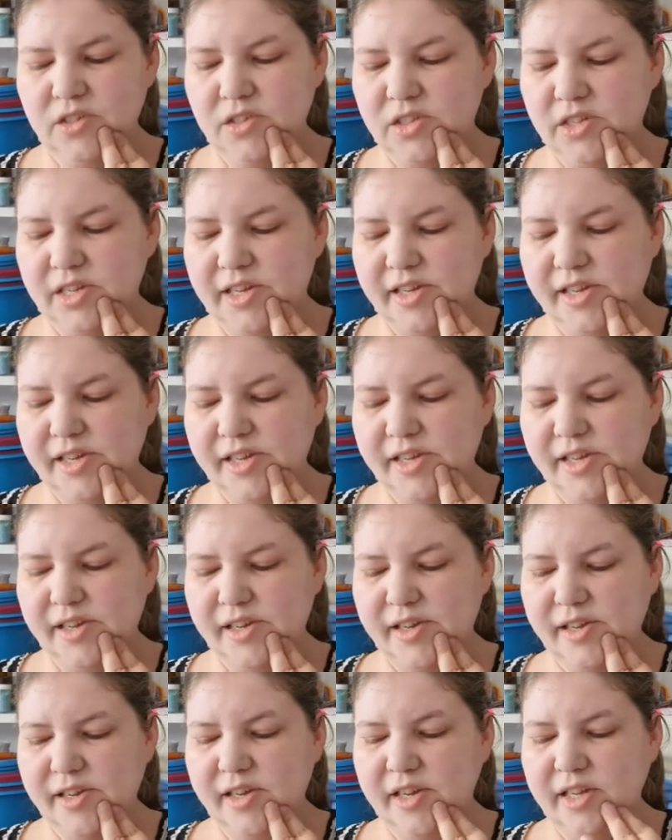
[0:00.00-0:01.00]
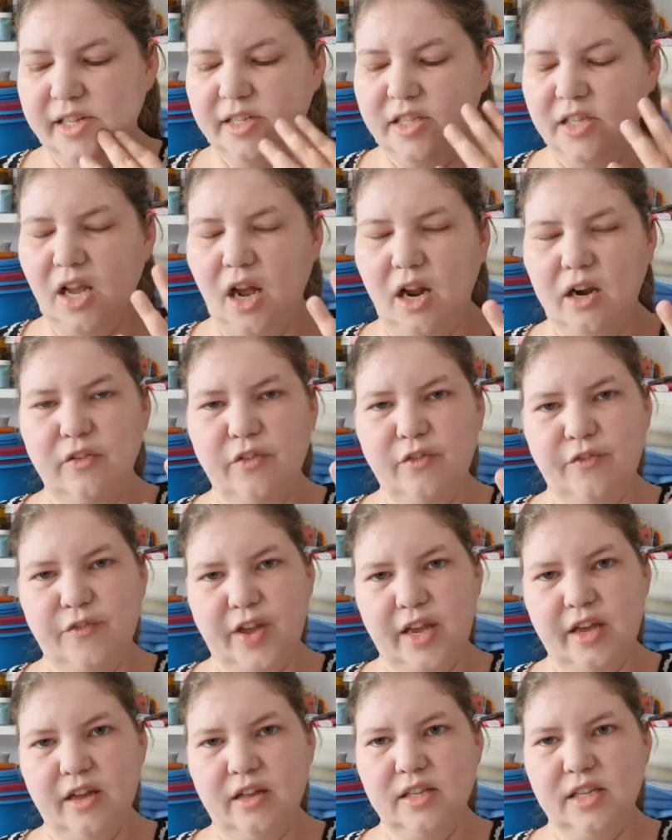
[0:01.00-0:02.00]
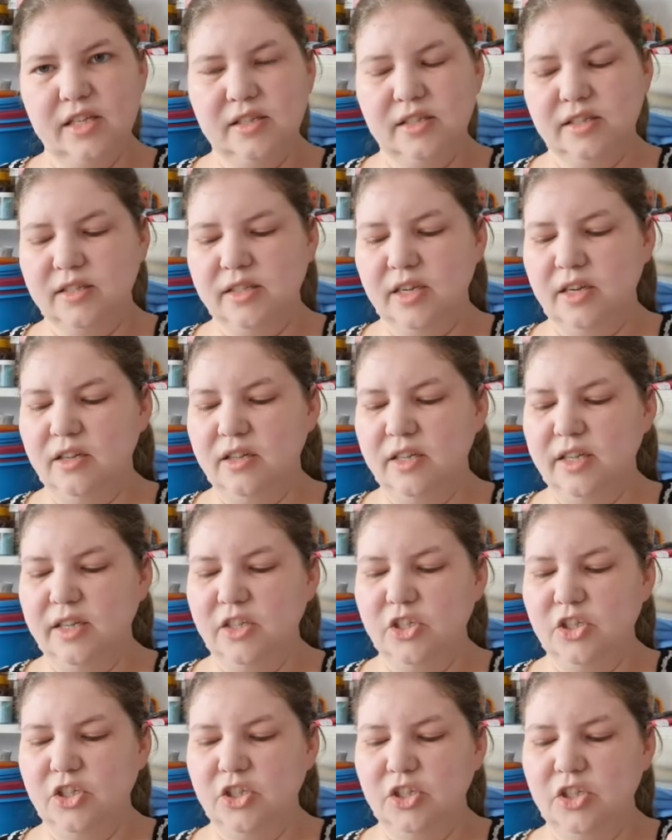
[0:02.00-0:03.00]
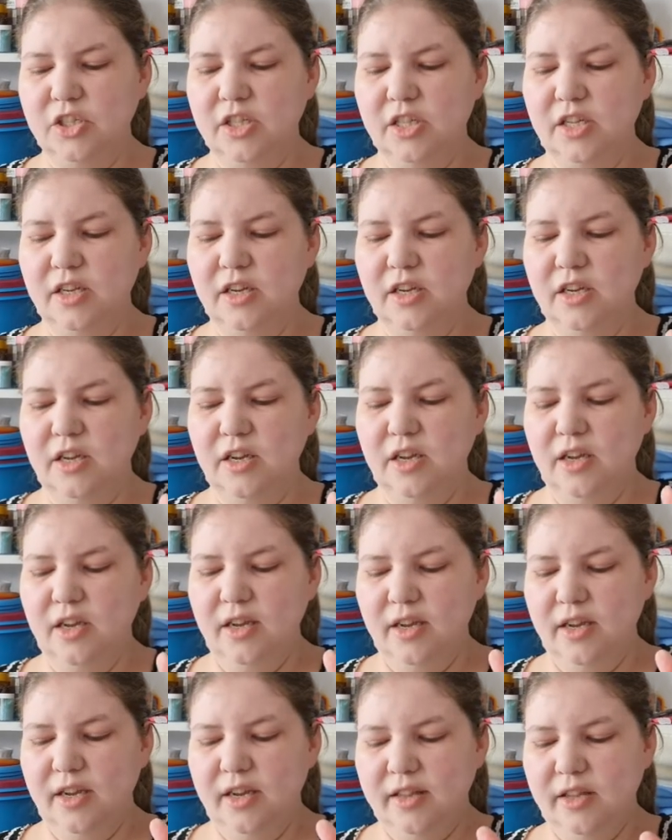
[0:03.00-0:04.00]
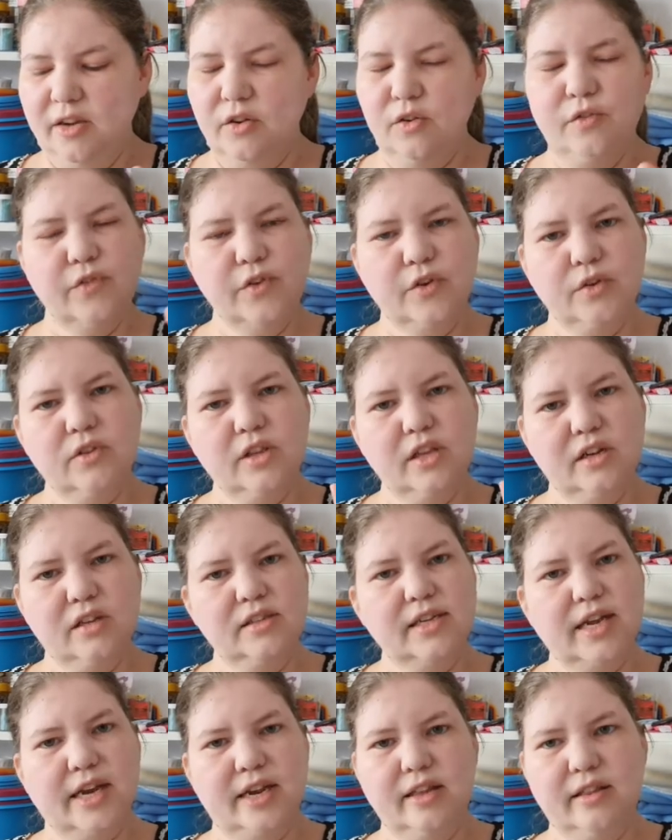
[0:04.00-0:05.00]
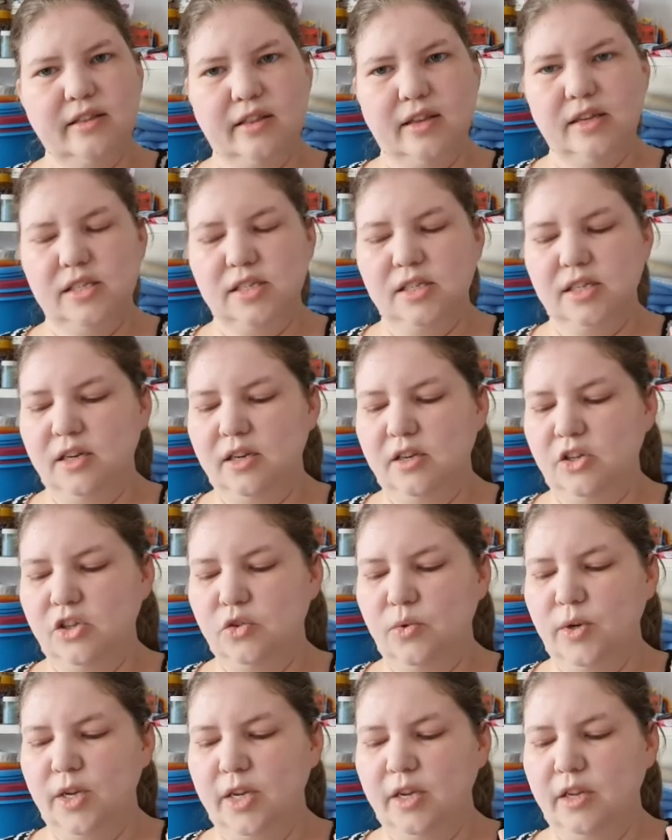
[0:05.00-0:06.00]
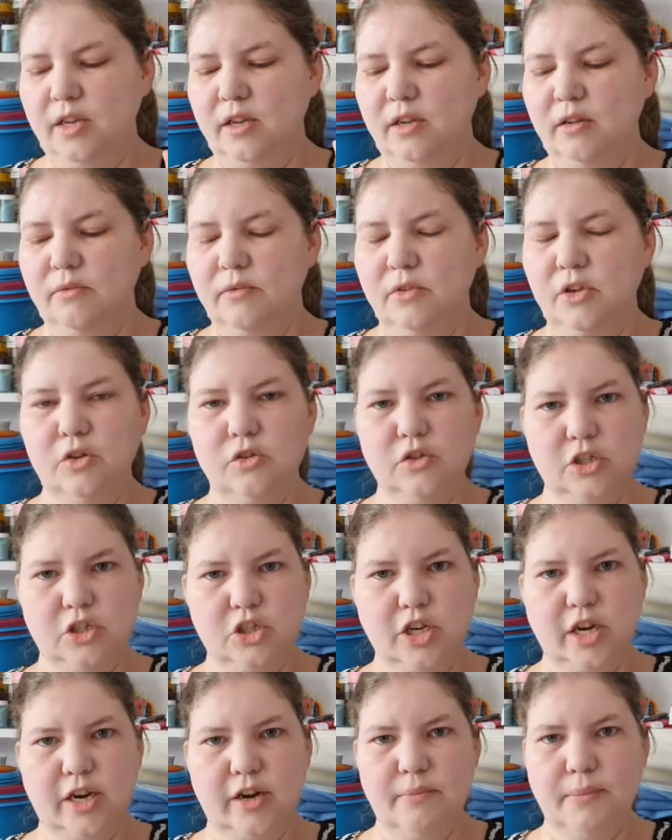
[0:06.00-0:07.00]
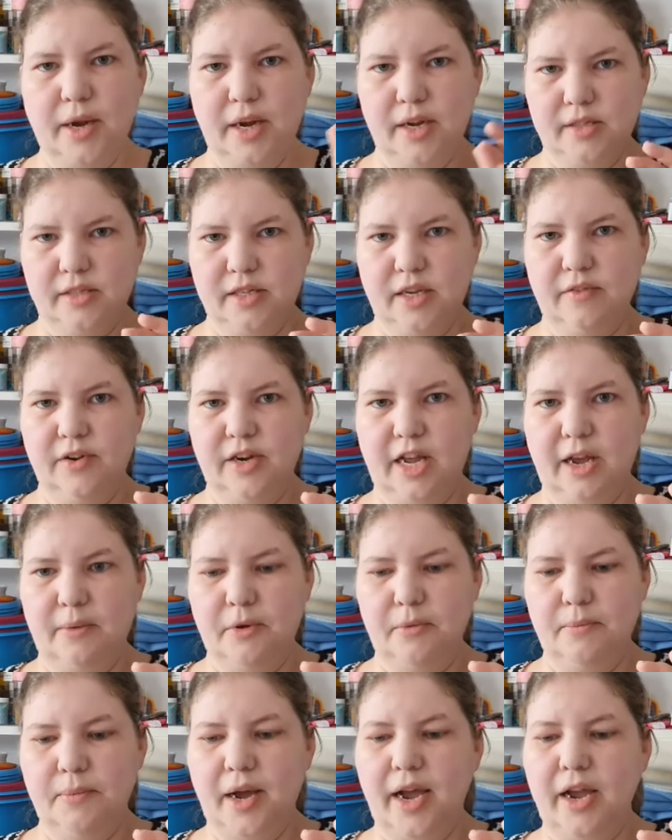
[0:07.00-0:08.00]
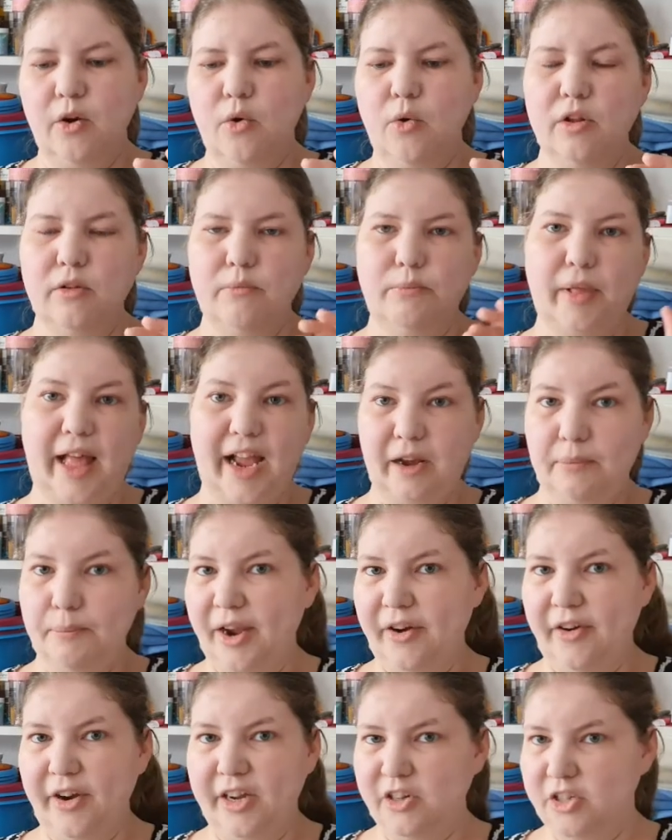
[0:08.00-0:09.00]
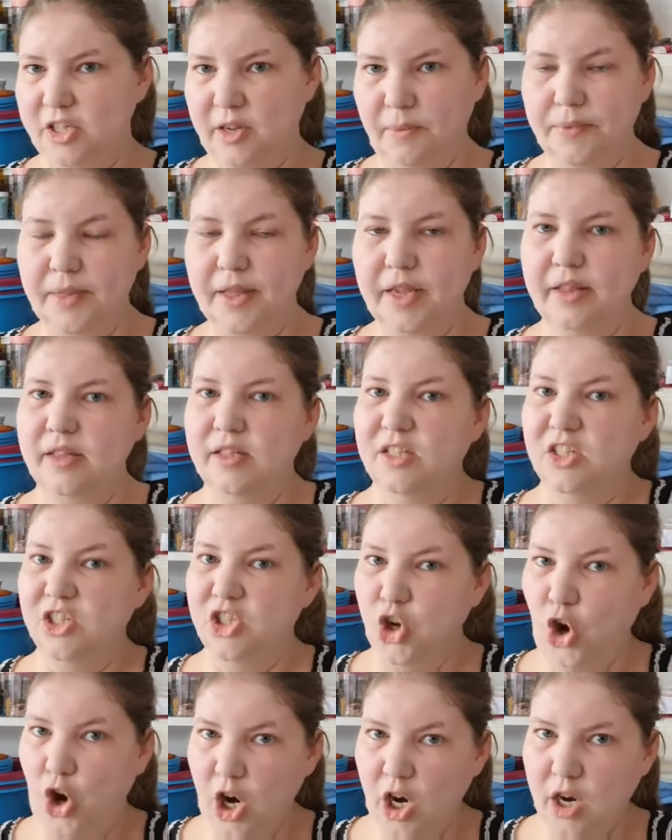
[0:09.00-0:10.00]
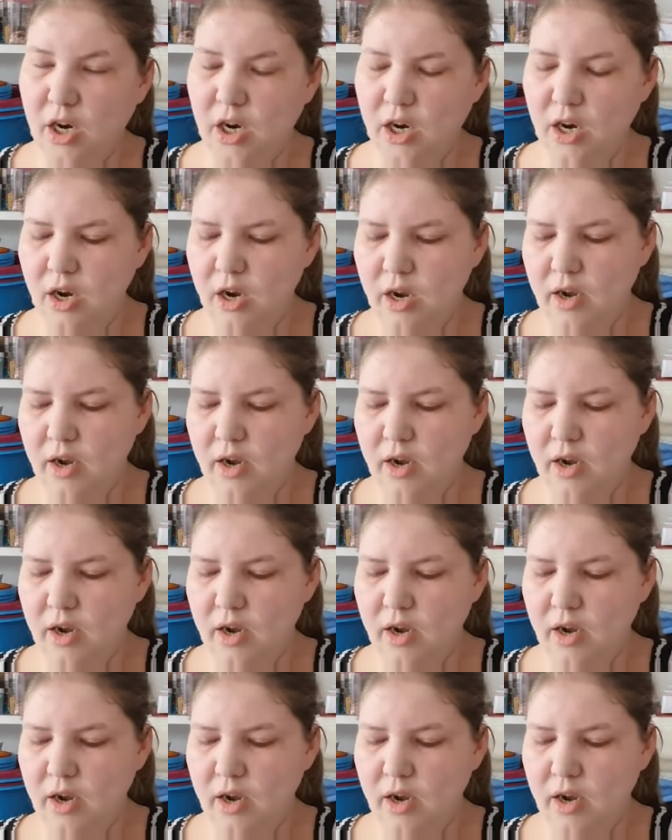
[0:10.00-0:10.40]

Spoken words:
Like, it's not a fail necessarily. It's just that there are a few little tiny things you need to tweak. Use a cherry pie instead of an apple pie, or the blackberry, or something that's dark.